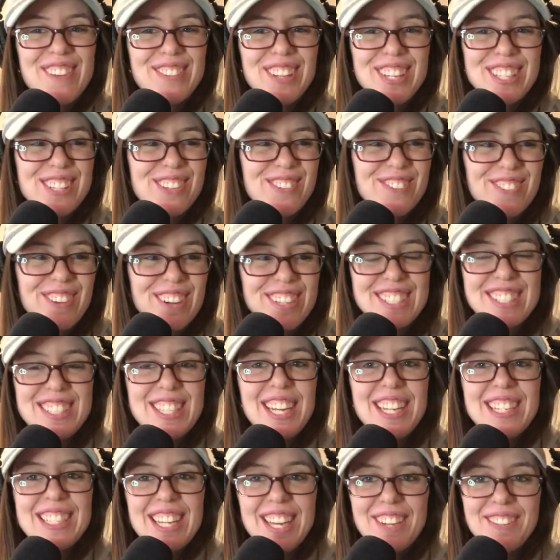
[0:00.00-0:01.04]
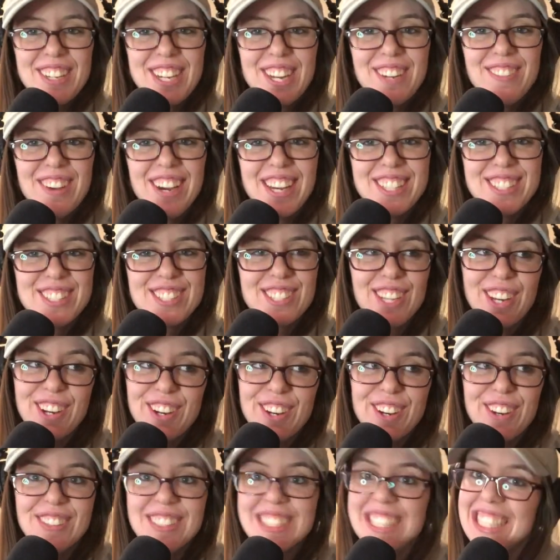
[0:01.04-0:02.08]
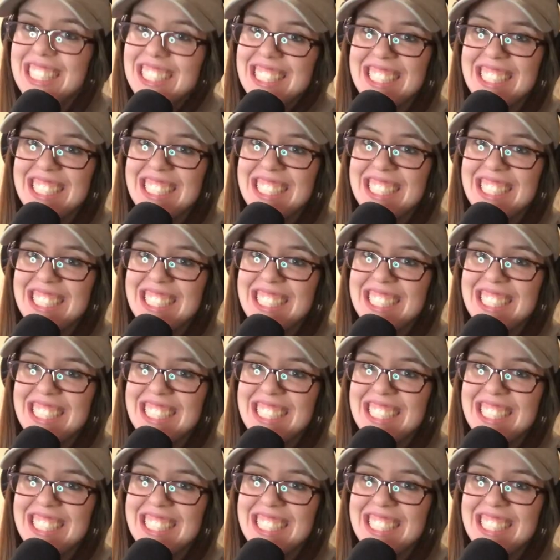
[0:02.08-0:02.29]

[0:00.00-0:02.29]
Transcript: I'm like the worst at giving advice, so